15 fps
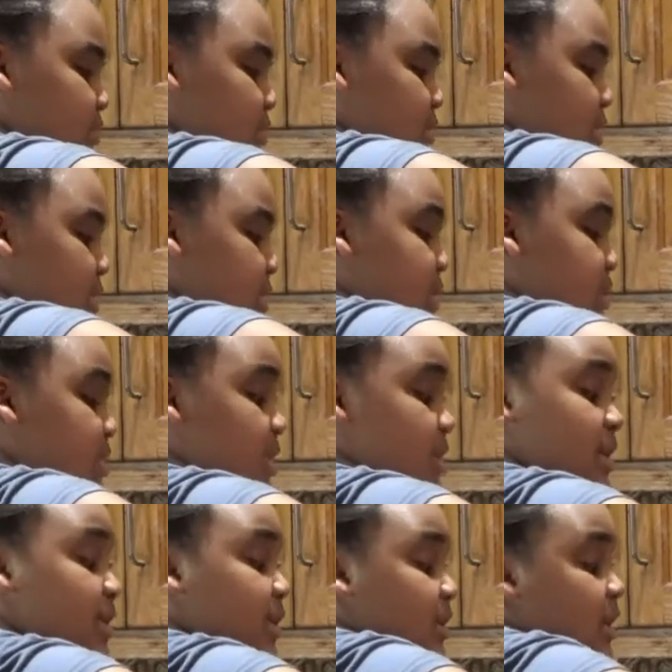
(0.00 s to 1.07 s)
because it's going to
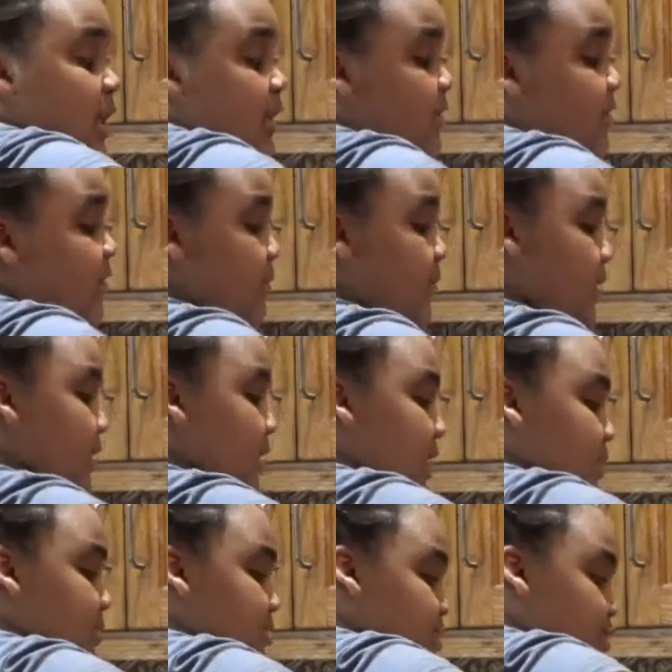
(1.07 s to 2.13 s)
get the color from the
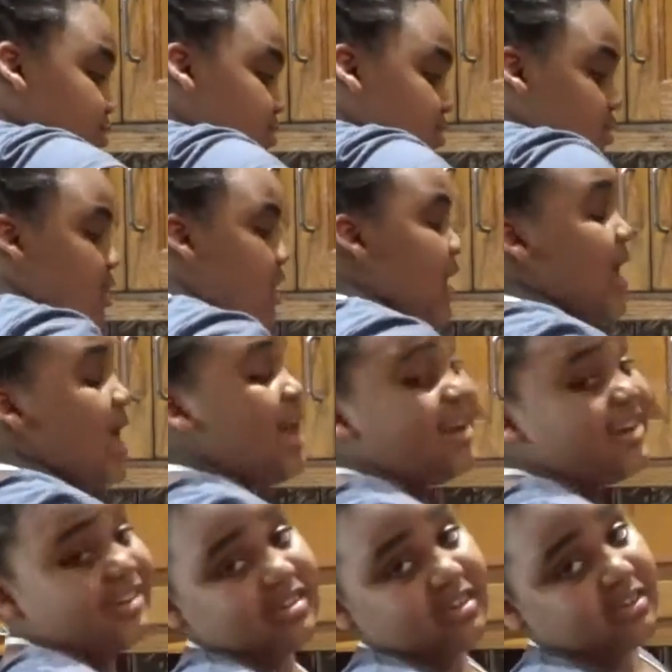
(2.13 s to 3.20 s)
lime juice, and
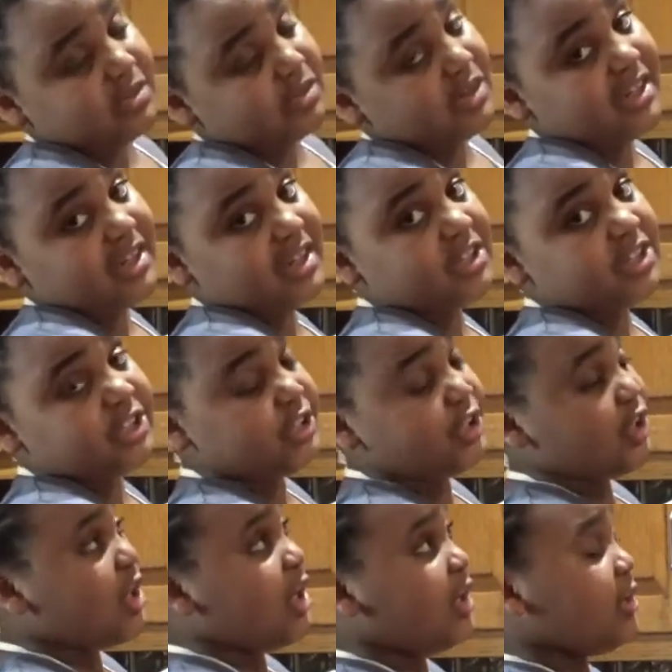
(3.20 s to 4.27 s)
it's also going to get your
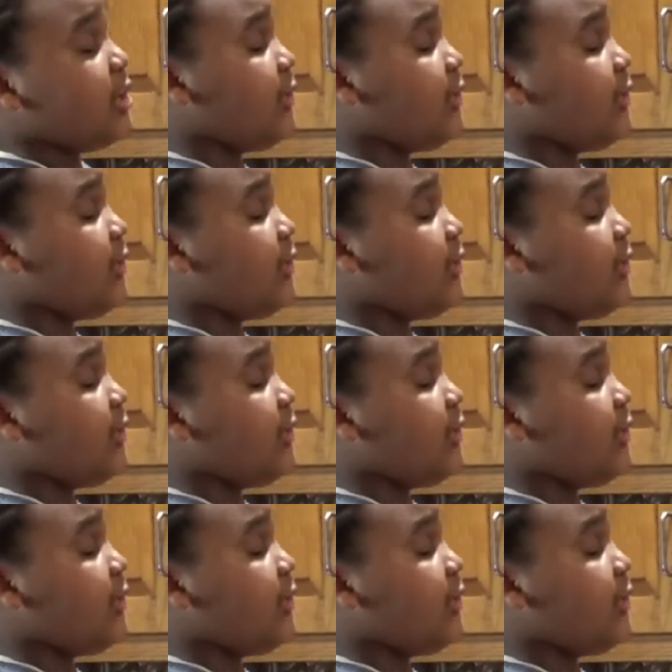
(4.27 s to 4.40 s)
color